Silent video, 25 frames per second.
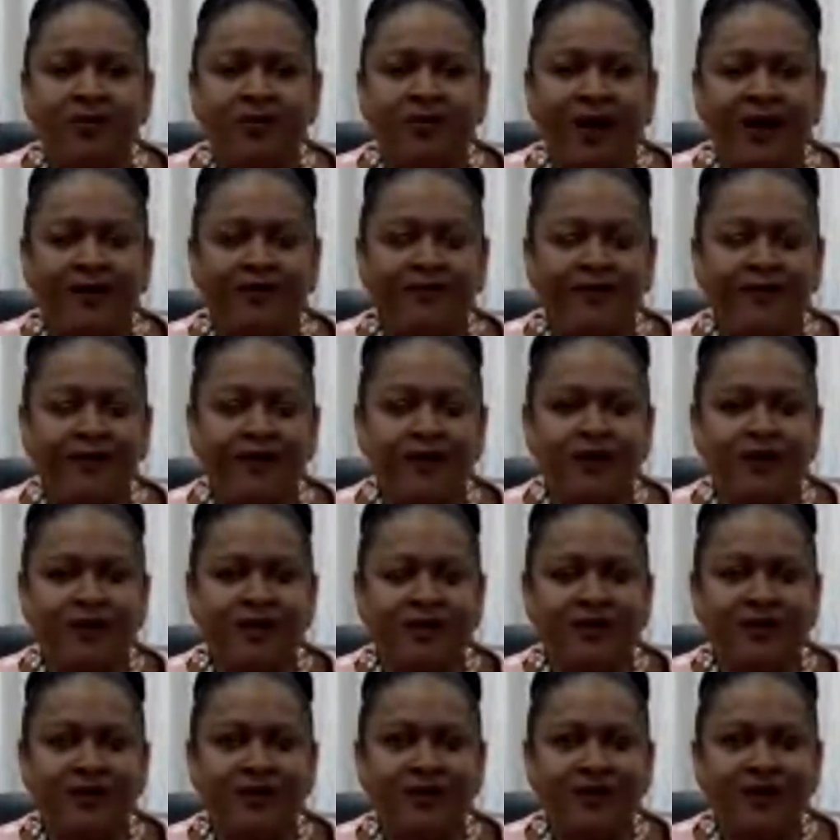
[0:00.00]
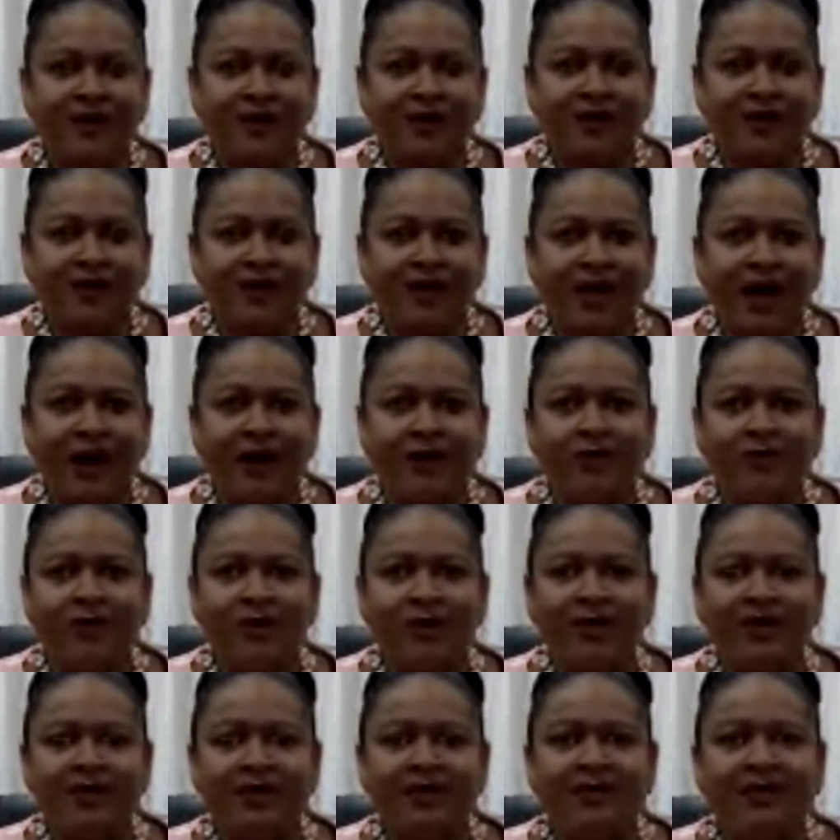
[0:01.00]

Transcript: my first Caribbean